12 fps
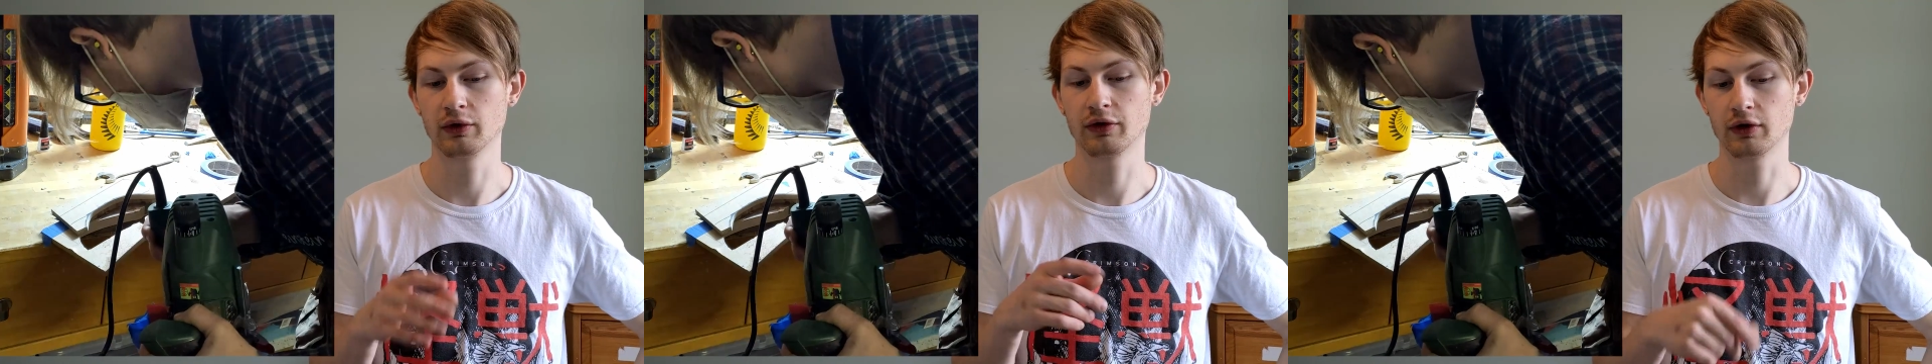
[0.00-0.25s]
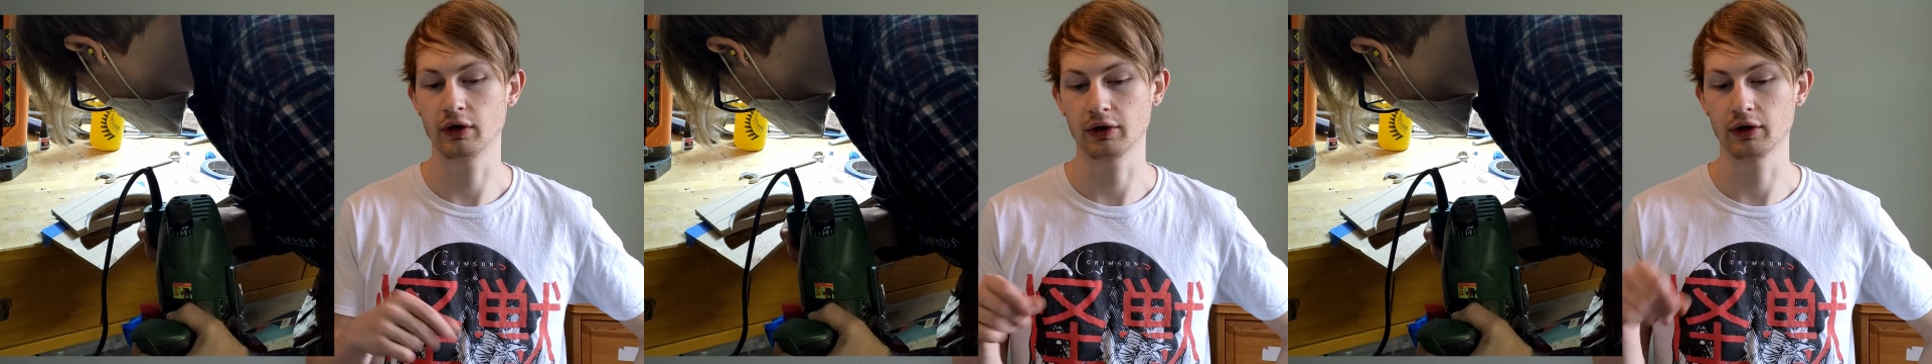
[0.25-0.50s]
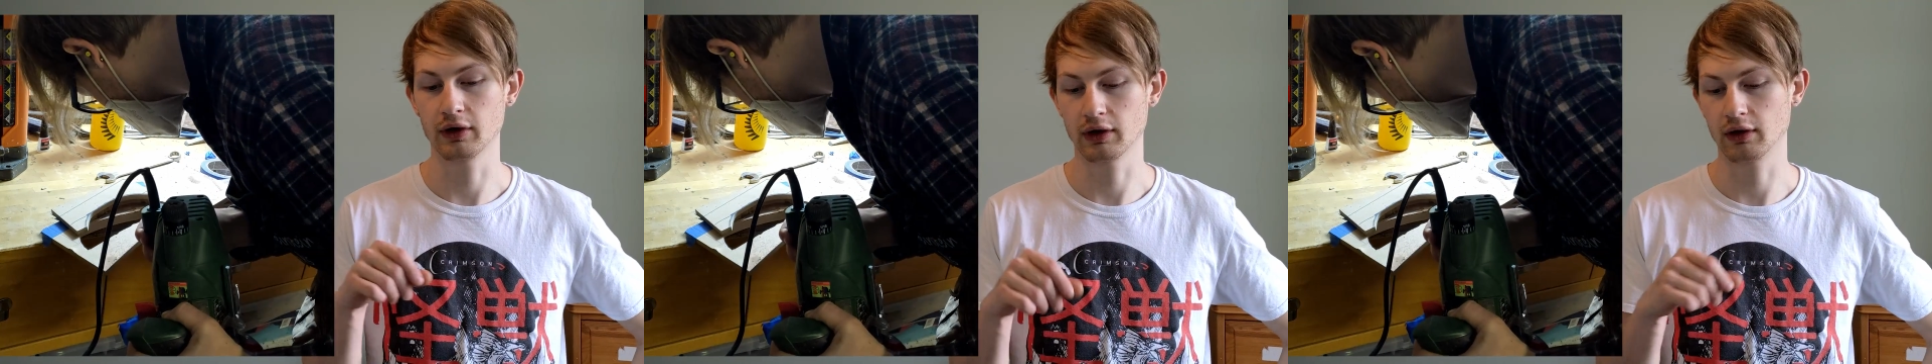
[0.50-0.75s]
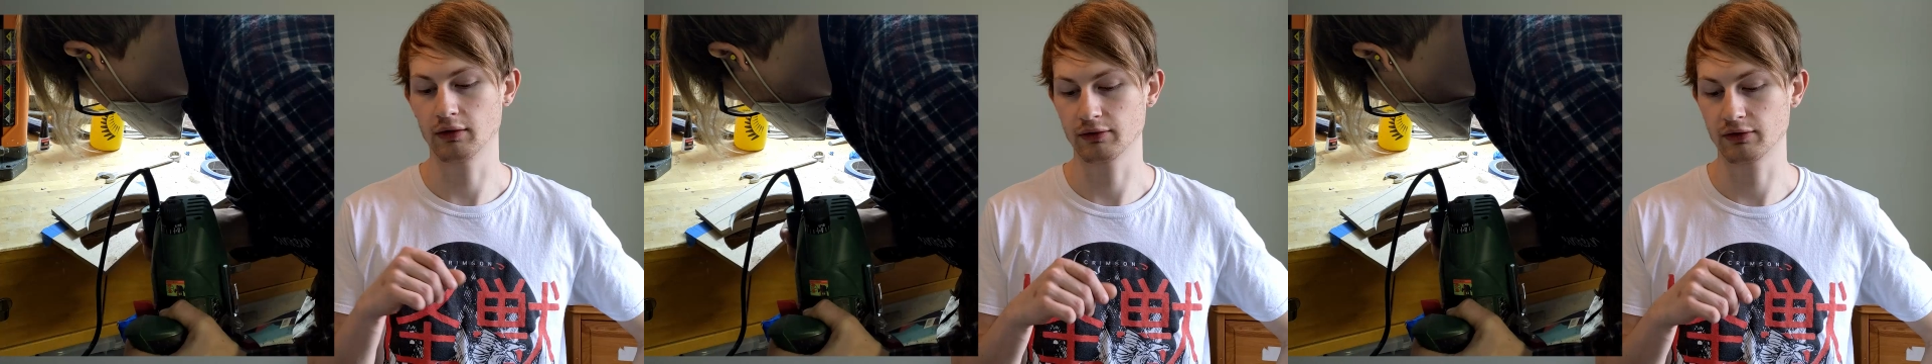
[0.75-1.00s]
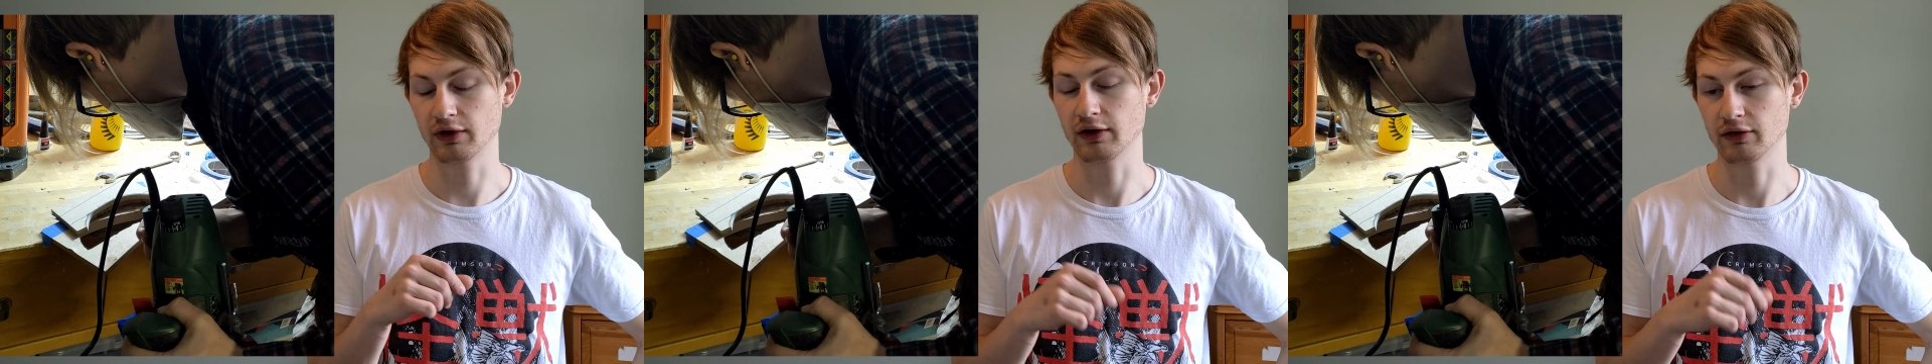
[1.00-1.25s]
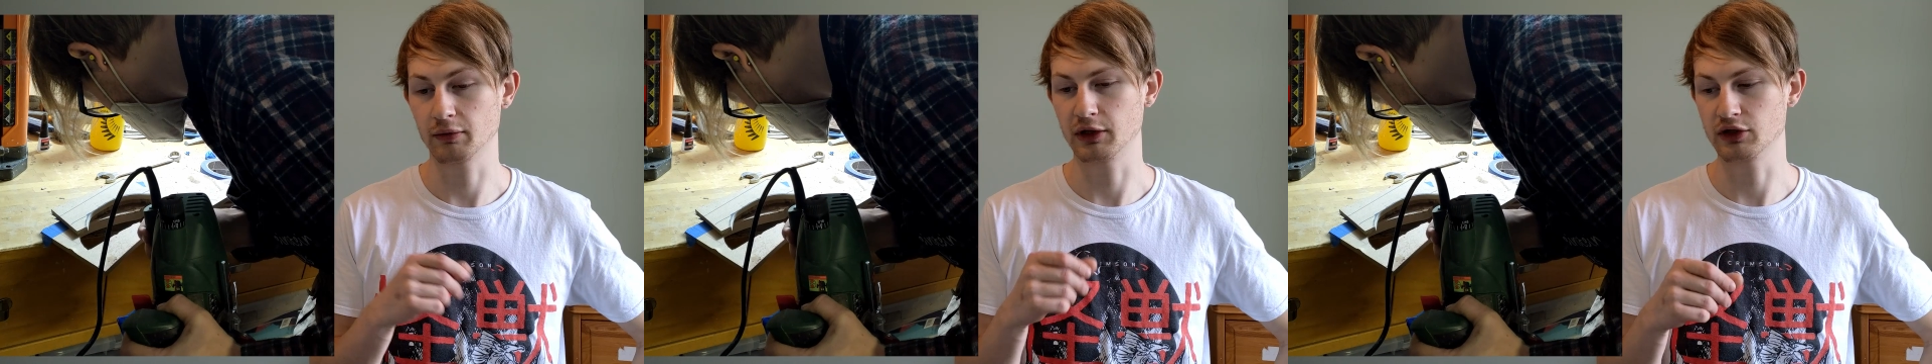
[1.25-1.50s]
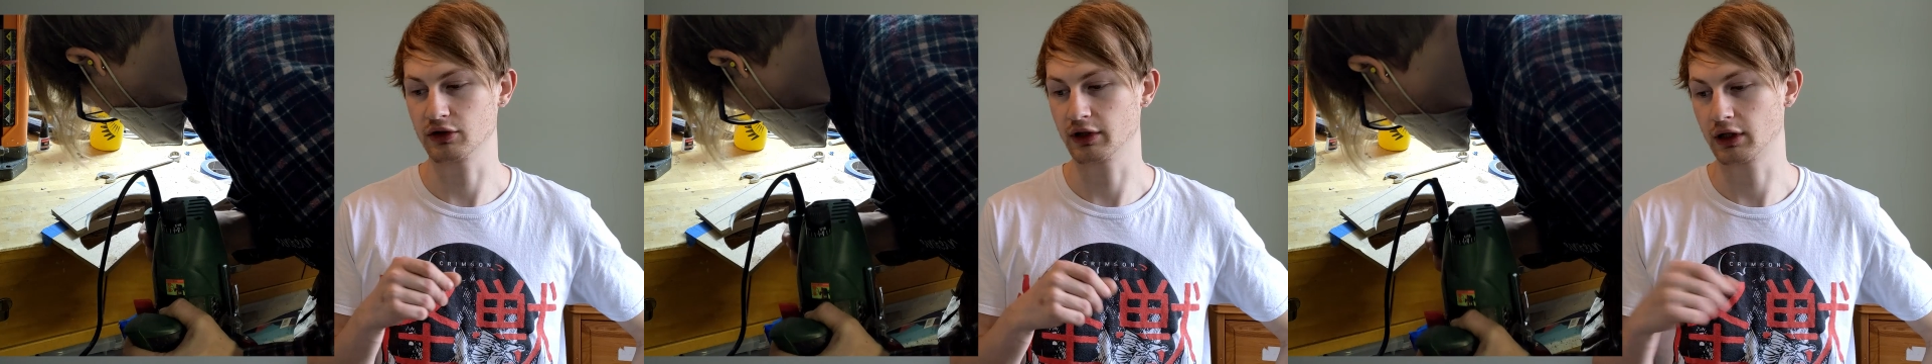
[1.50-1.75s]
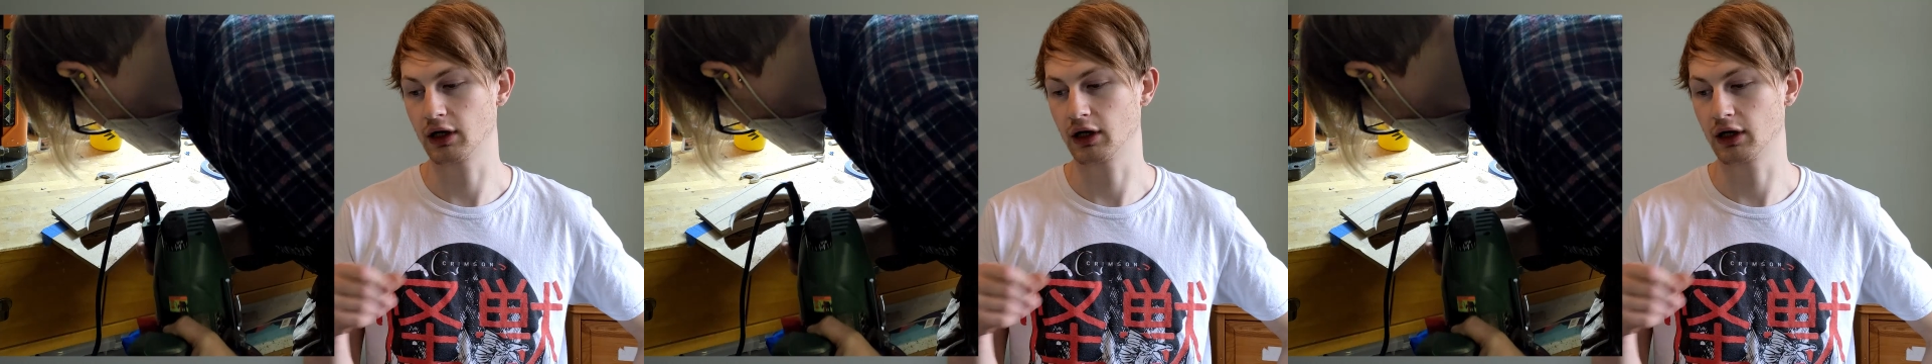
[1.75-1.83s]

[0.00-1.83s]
with the logo, obviously, as I mentioned, I